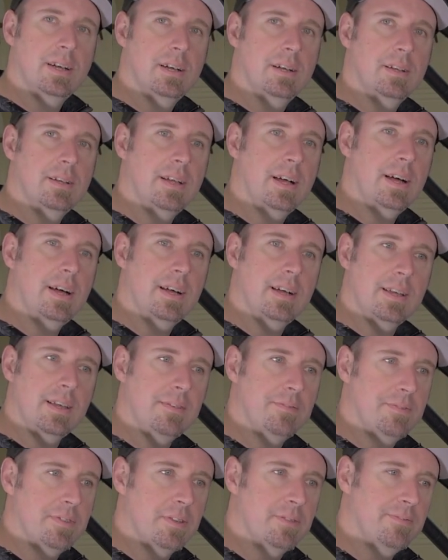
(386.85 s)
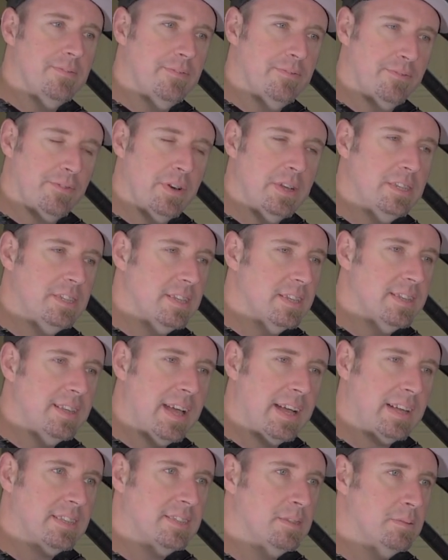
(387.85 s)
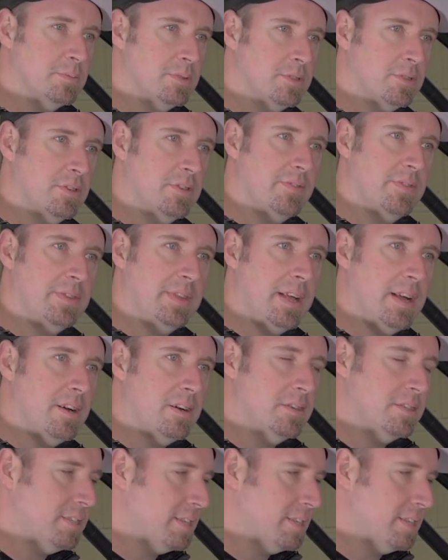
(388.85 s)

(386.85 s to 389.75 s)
If the fridge detects some sort of an error,